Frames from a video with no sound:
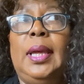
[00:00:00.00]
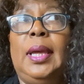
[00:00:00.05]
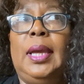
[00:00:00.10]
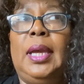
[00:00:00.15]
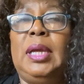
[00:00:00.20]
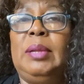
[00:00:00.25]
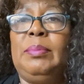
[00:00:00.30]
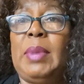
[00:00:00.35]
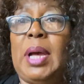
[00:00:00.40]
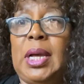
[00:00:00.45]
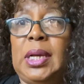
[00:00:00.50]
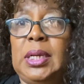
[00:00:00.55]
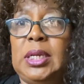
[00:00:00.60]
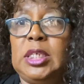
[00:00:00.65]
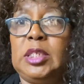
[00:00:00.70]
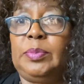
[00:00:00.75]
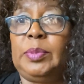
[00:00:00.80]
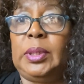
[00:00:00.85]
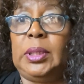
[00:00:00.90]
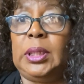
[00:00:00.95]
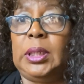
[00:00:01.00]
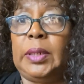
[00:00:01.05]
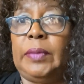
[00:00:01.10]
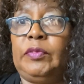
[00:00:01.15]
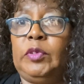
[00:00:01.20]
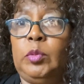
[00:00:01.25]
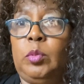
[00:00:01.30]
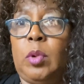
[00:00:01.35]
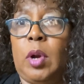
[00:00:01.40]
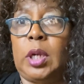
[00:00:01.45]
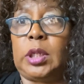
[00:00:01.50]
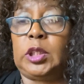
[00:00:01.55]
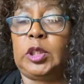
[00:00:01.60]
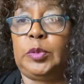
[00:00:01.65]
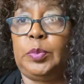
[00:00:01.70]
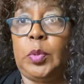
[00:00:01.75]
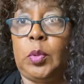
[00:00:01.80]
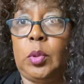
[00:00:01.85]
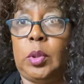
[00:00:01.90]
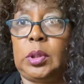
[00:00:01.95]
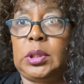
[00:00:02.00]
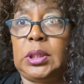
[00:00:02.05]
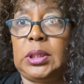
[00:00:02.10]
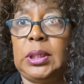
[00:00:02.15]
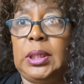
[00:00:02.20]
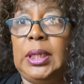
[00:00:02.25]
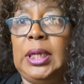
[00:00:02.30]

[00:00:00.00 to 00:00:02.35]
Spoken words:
and my husband loved to watch sports.